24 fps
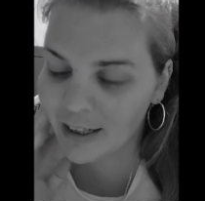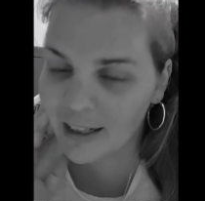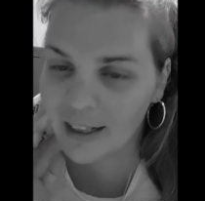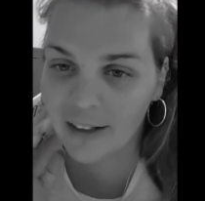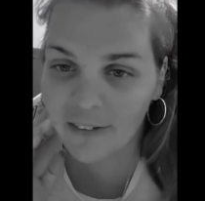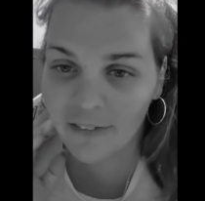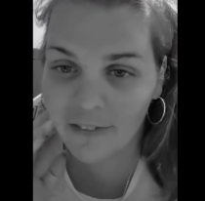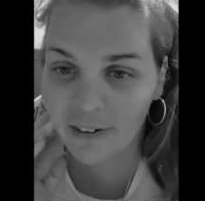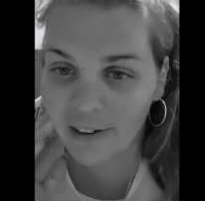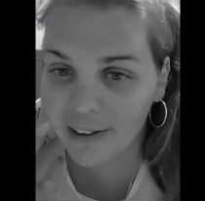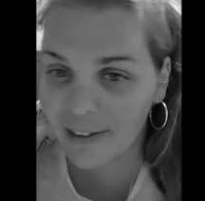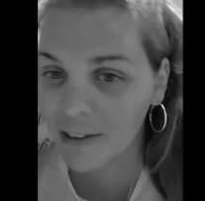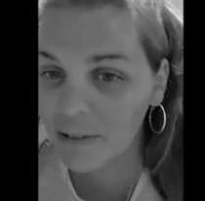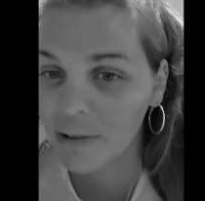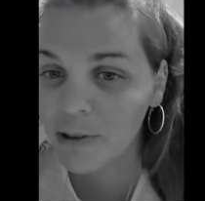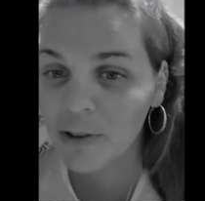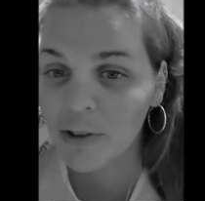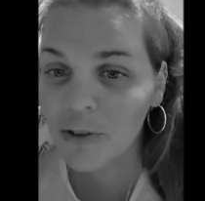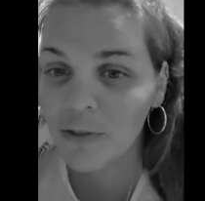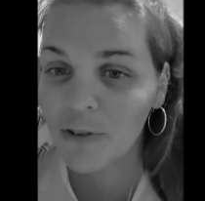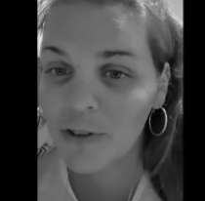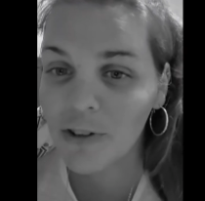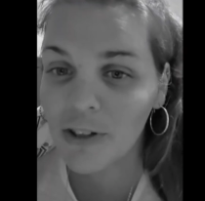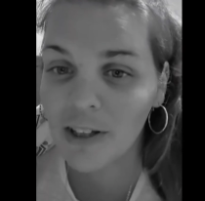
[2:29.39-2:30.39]
it finally was
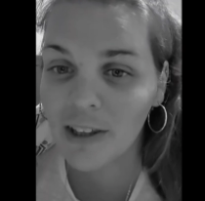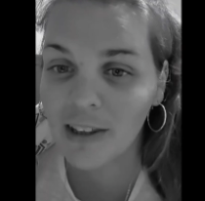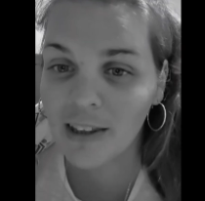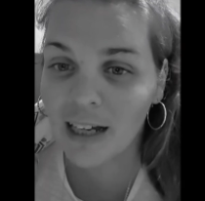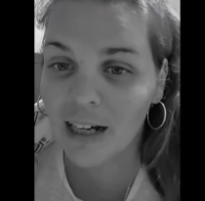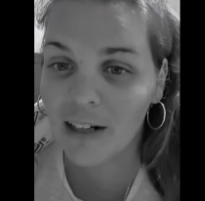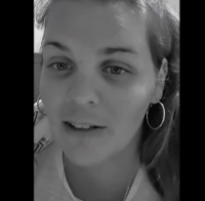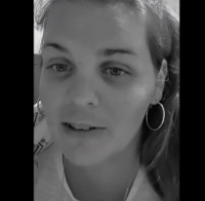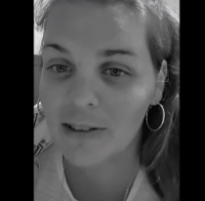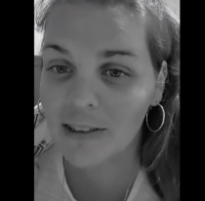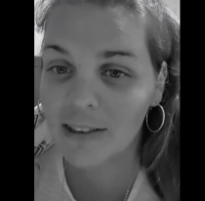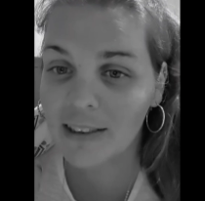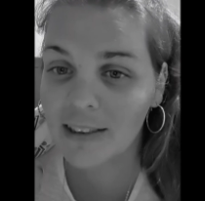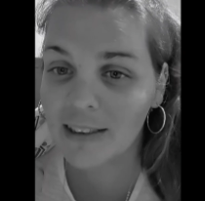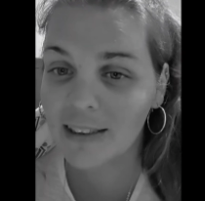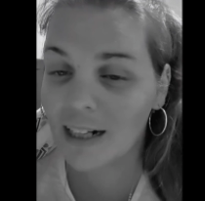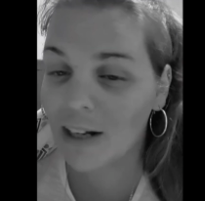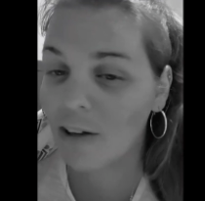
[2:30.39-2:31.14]
over the thousand.